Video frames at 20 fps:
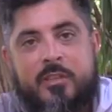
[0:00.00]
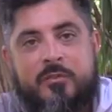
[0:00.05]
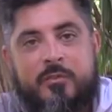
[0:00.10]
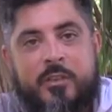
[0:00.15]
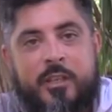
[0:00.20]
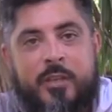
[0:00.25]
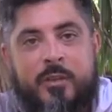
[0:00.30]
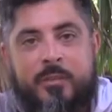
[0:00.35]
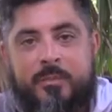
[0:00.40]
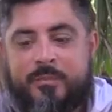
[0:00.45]
this
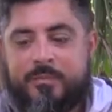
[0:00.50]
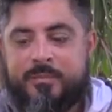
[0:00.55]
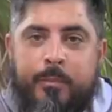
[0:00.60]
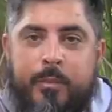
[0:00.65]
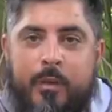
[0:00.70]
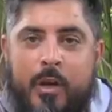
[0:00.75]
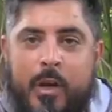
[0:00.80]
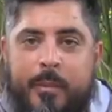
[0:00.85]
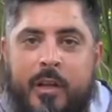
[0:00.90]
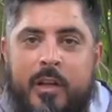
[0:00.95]
video. We
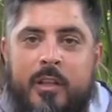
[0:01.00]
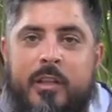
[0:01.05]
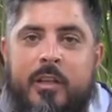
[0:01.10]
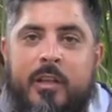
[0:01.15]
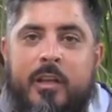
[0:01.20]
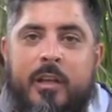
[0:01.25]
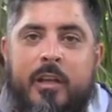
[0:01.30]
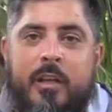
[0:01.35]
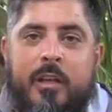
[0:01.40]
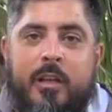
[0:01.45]
primarily
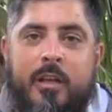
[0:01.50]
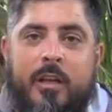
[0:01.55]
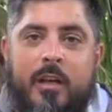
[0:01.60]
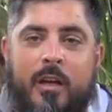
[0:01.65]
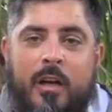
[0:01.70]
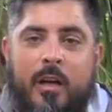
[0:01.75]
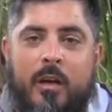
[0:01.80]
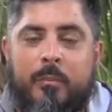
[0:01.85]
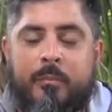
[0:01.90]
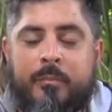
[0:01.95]
hunt
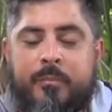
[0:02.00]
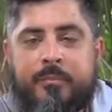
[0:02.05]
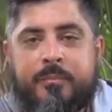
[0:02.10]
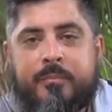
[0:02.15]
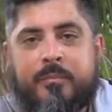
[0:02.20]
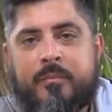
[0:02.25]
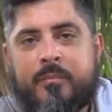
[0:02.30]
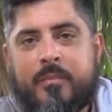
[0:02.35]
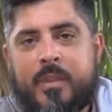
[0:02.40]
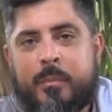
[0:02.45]

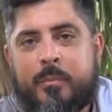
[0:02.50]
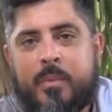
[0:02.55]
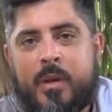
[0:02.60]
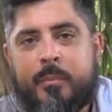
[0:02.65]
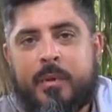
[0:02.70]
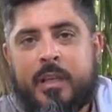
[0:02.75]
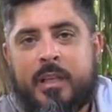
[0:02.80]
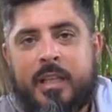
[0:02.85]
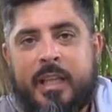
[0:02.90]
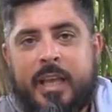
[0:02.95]

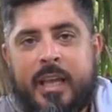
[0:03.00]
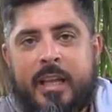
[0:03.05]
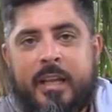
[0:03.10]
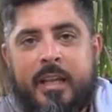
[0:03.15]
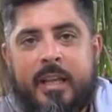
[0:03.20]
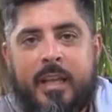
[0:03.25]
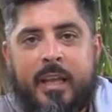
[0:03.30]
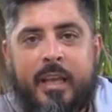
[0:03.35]
public land,